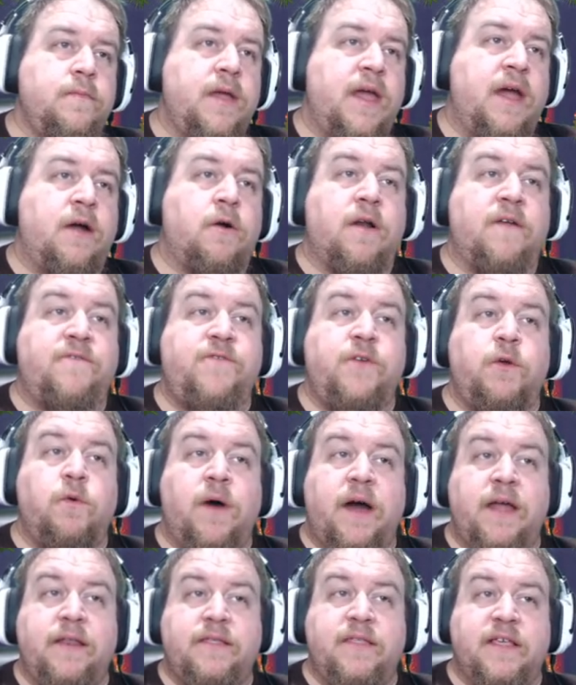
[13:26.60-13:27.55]
Or if you
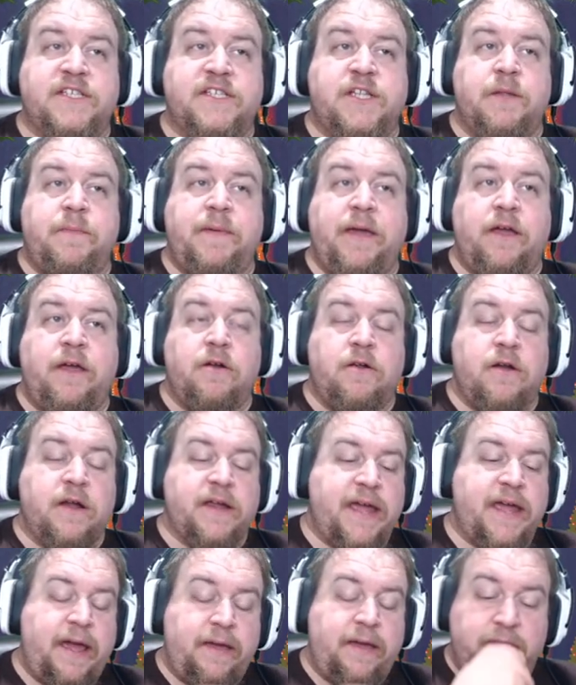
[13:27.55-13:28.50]
want this to be
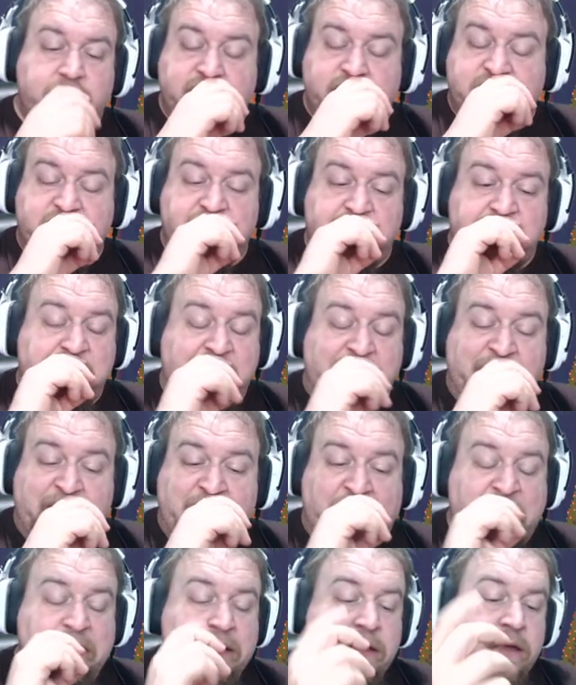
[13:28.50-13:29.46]
hurricane, this could
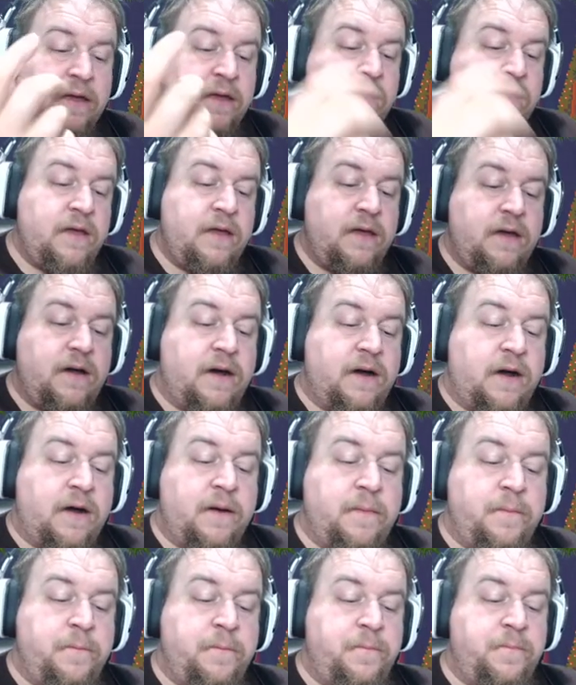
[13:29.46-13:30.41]
be, you
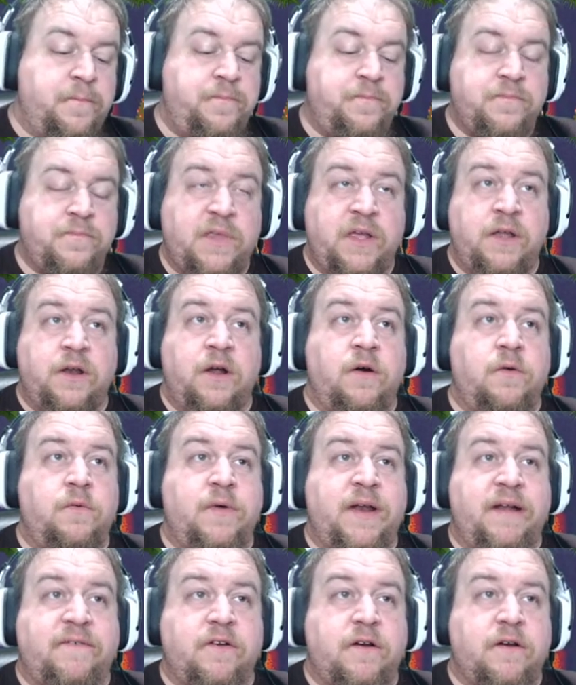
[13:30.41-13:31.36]
know,
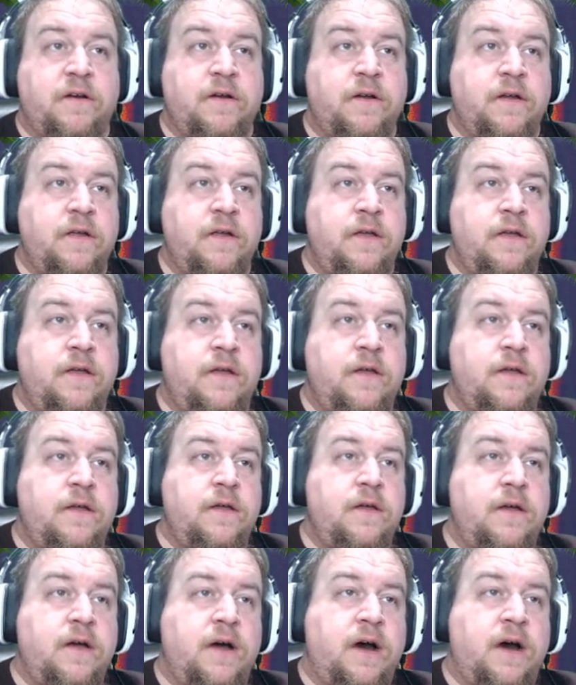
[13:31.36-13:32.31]
whatever,
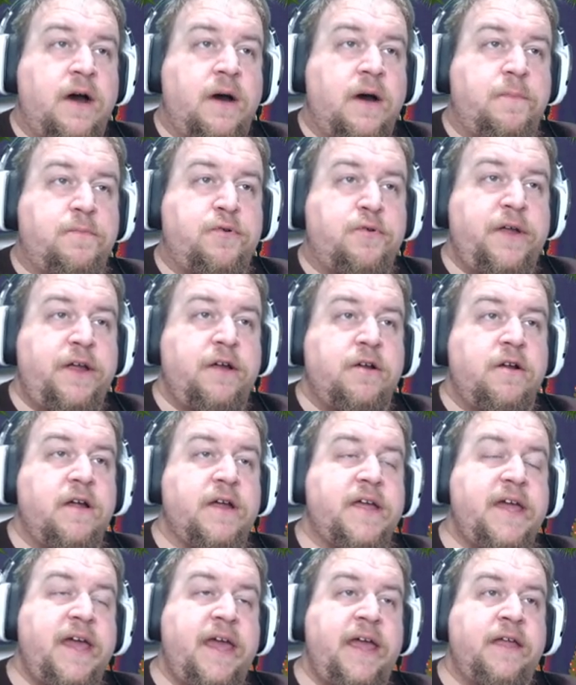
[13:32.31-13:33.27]

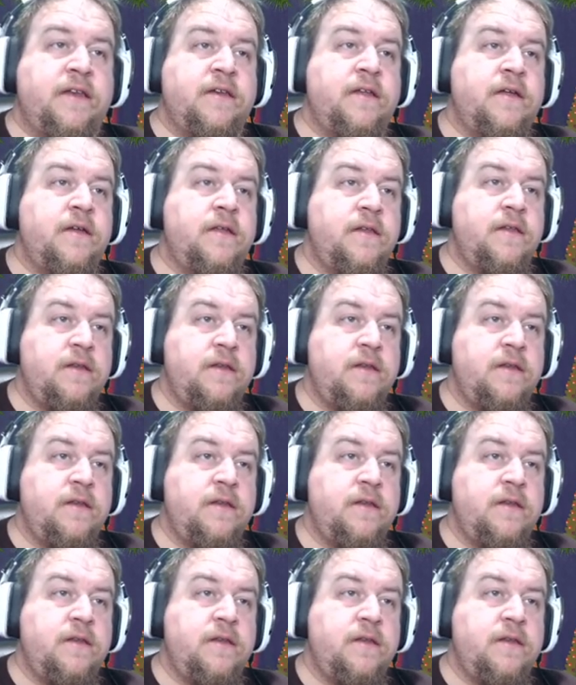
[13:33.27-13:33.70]
pre-hurricane,